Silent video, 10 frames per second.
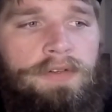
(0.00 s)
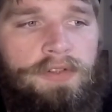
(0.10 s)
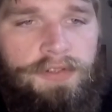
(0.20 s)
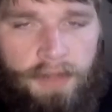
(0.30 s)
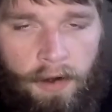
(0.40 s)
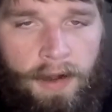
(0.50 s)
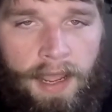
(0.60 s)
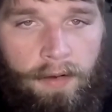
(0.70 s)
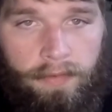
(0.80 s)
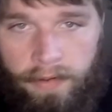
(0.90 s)
start
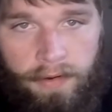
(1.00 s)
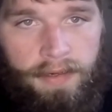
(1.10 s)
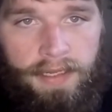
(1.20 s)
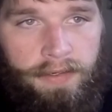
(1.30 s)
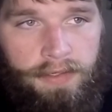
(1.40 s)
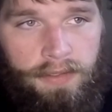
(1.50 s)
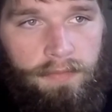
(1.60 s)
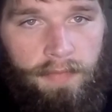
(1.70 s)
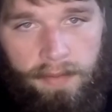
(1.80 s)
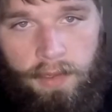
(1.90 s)
out their
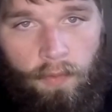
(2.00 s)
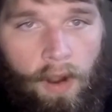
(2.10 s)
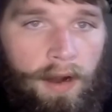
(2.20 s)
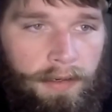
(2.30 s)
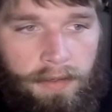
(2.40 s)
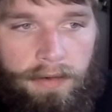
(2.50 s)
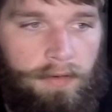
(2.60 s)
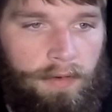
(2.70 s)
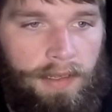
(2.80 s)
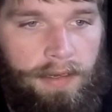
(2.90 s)
addiction maybe wanting to
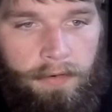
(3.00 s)
do it,